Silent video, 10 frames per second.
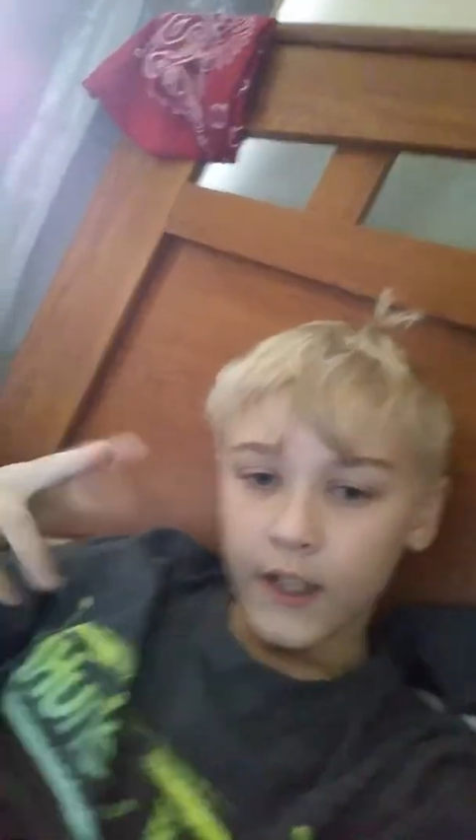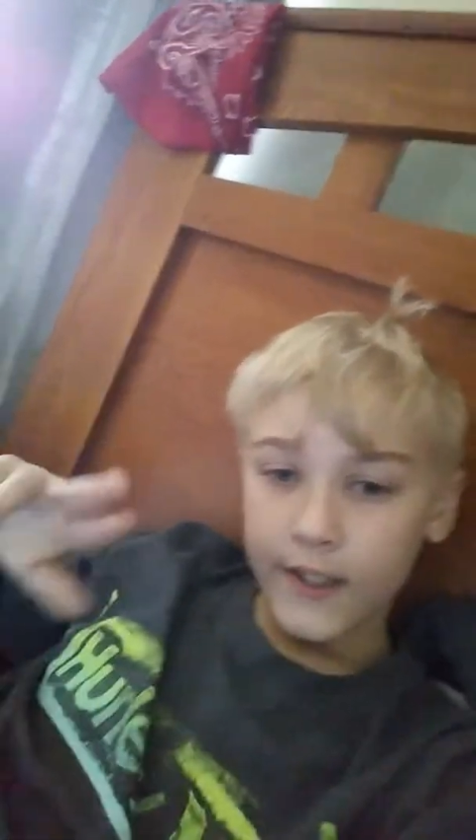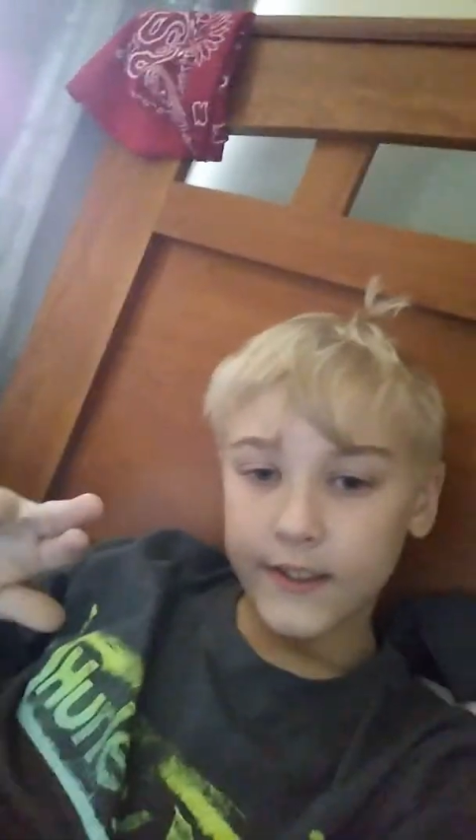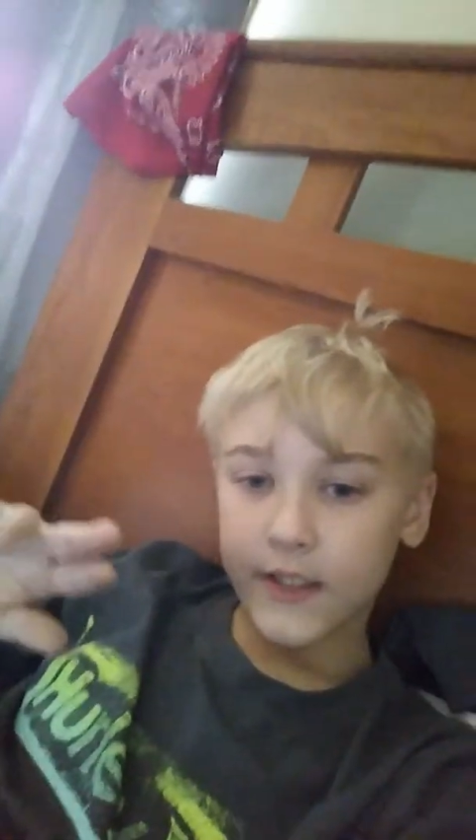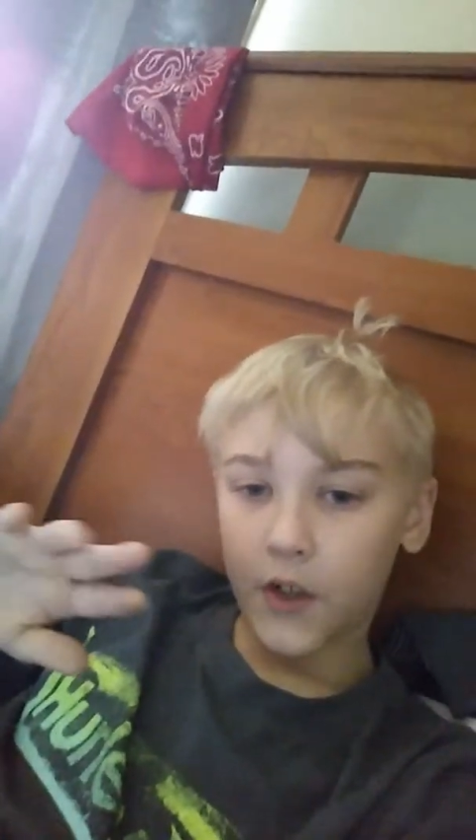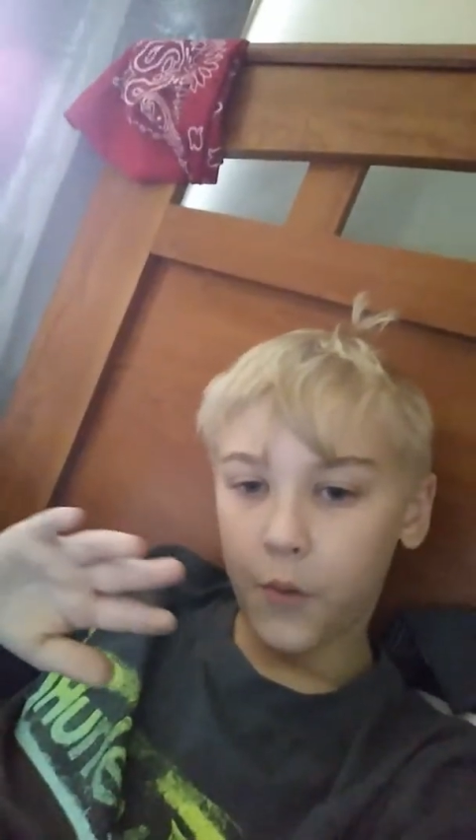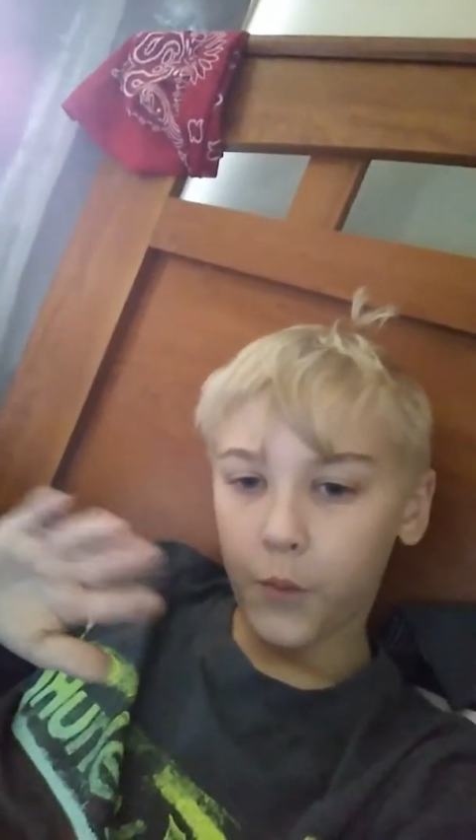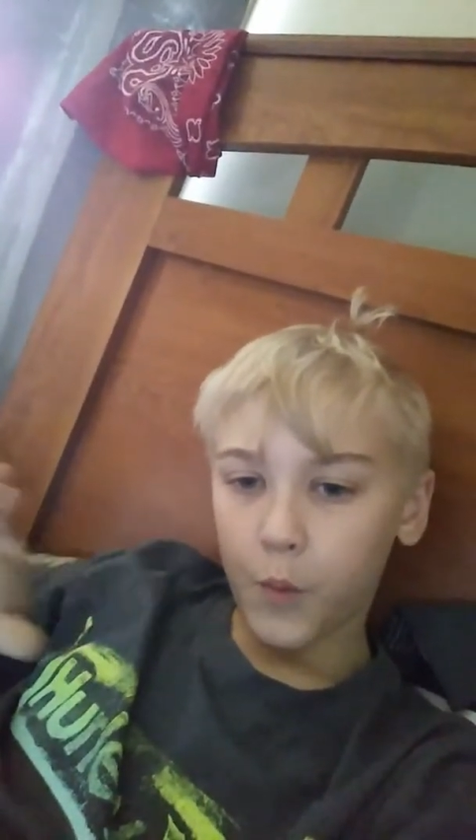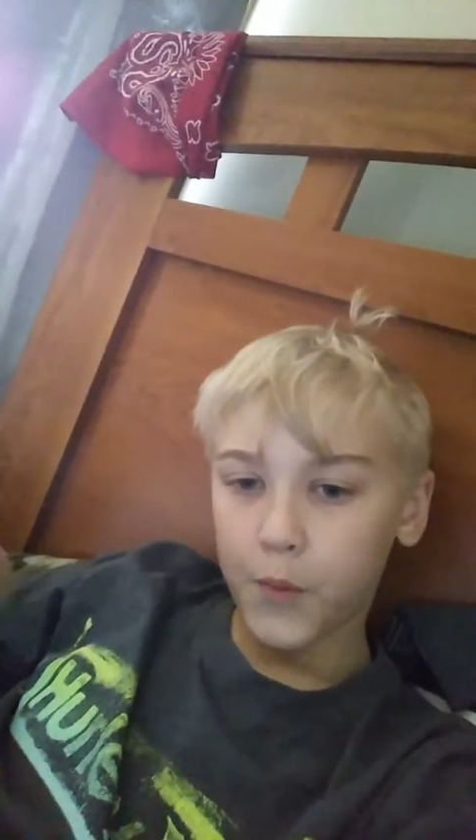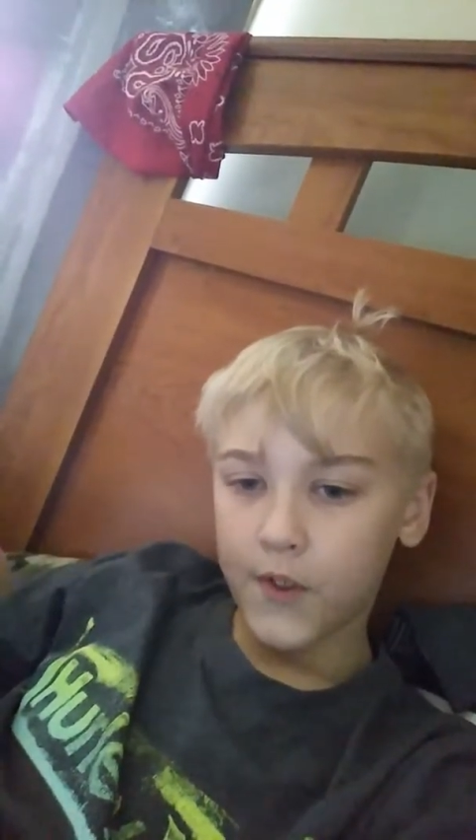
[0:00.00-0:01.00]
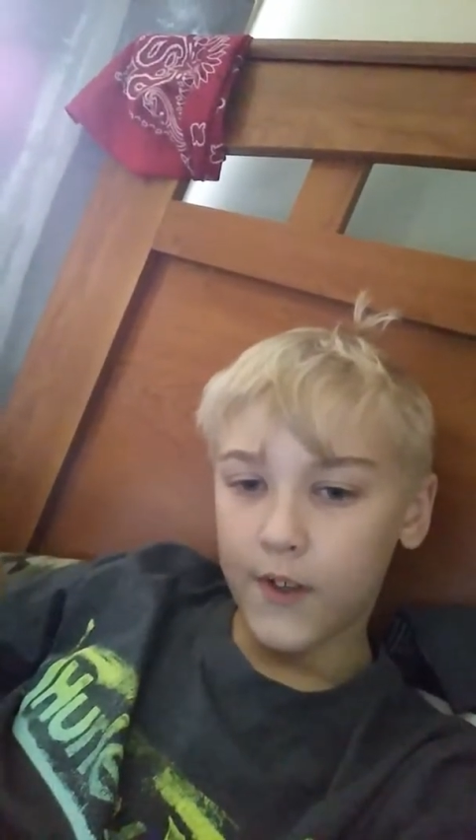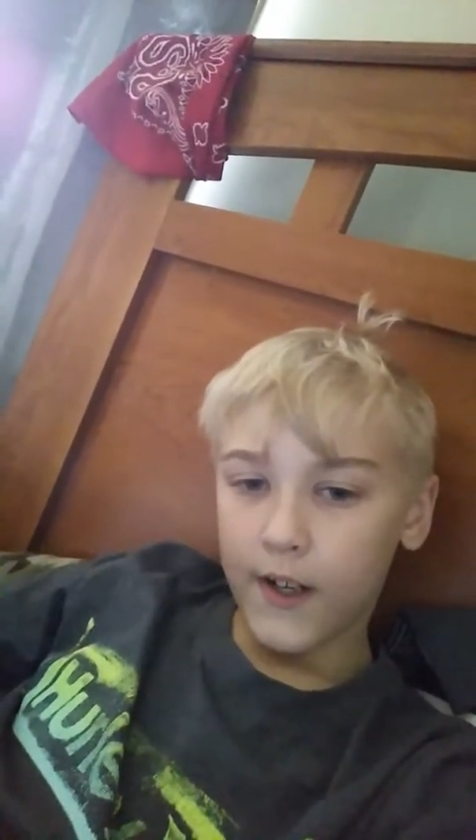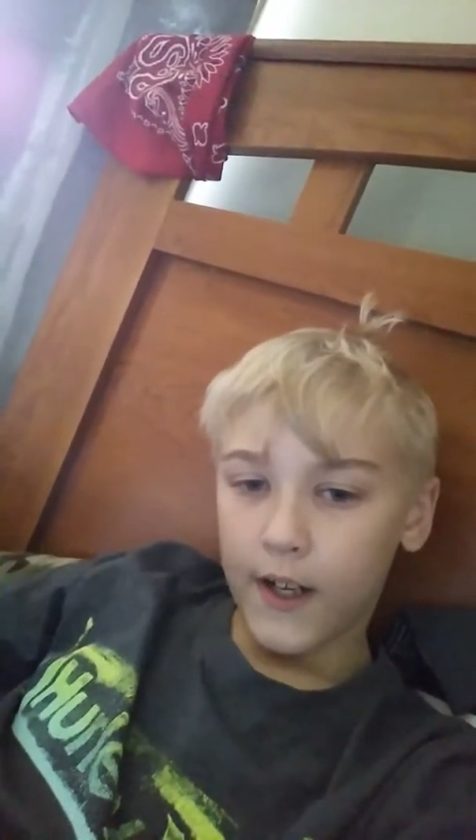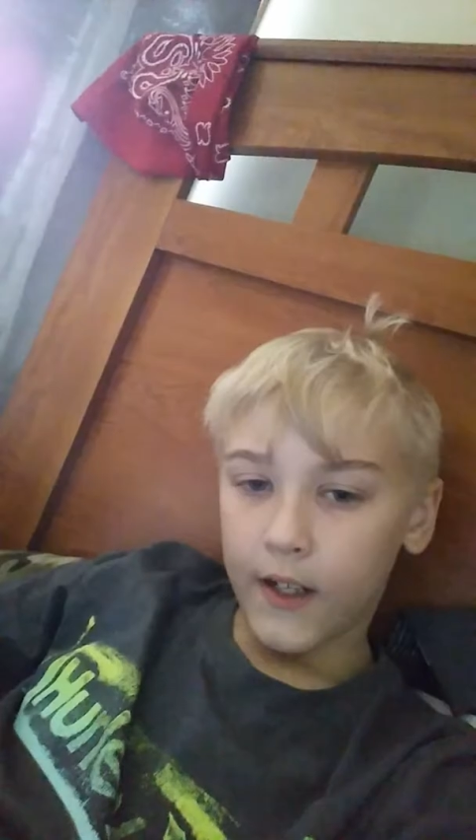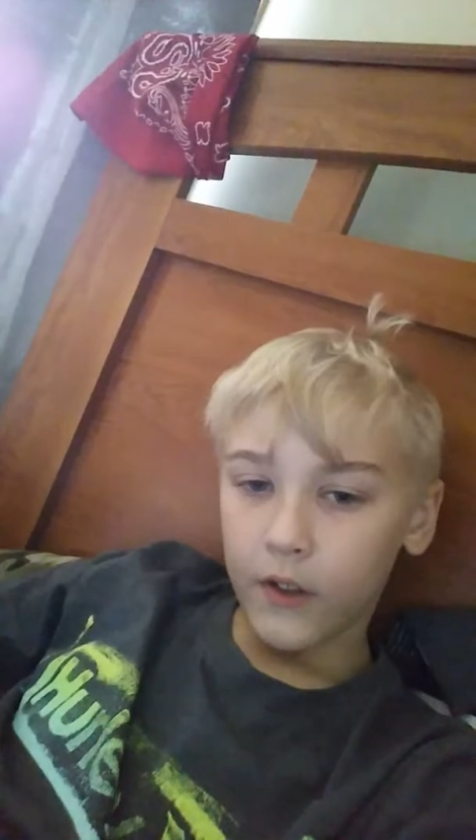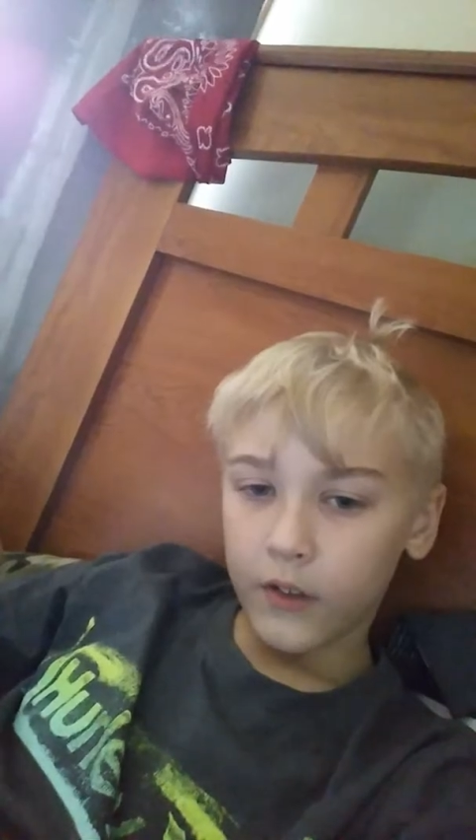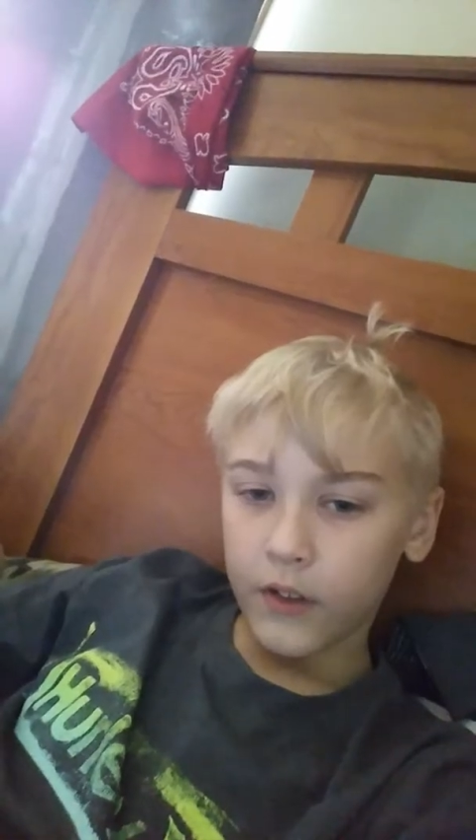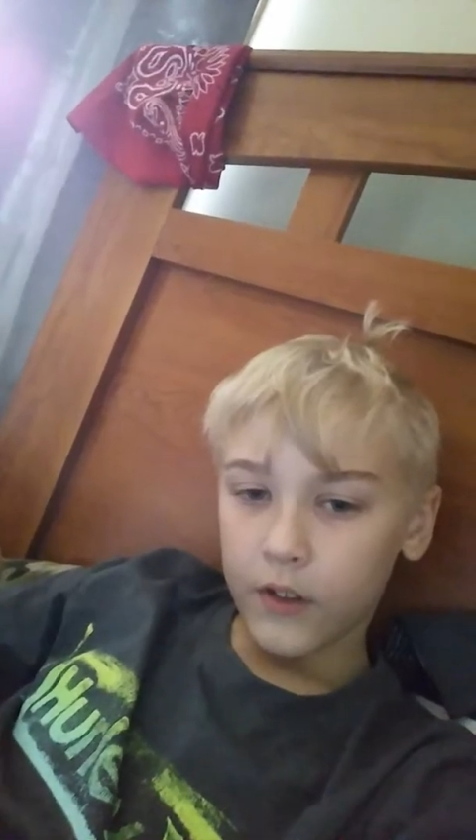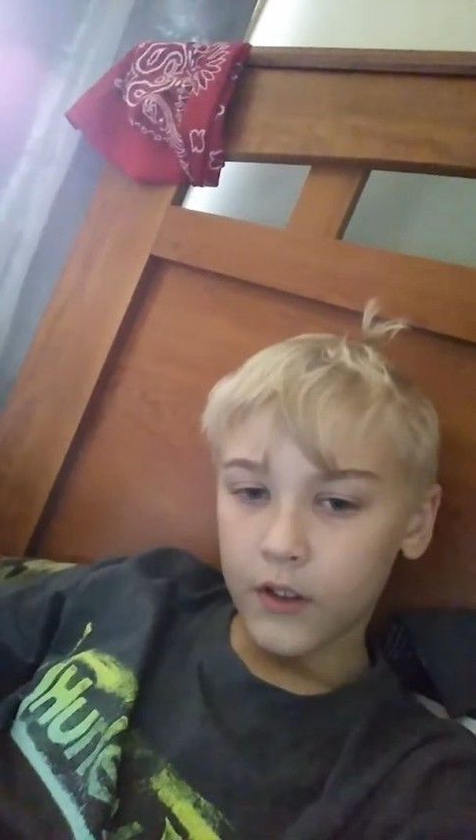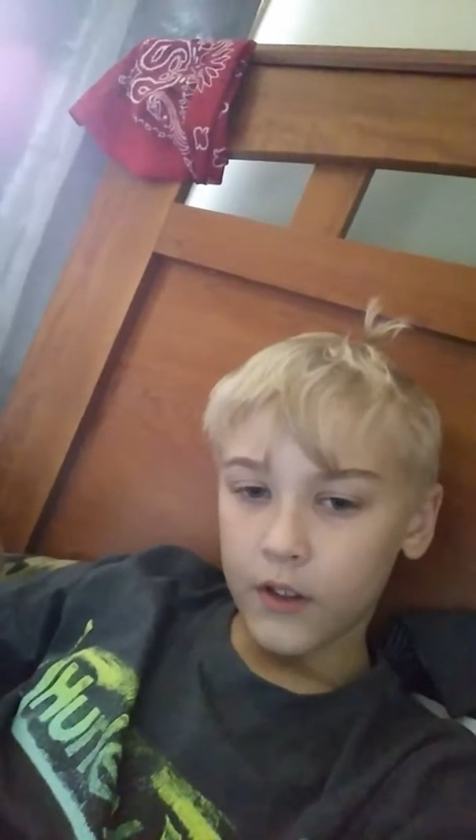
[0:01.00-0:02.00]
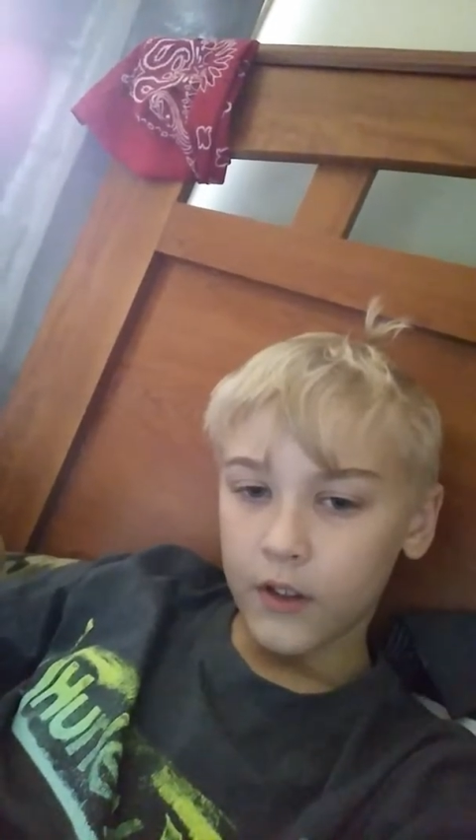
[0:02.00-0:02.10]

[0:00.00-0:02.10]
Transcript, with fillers: It's the group train house.